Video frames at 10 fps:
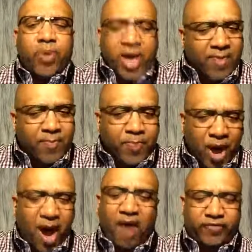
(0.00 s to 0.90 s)

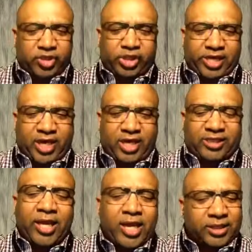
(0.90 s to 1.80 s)
impoverishing
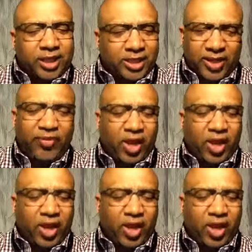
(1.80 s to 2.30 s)
us to live a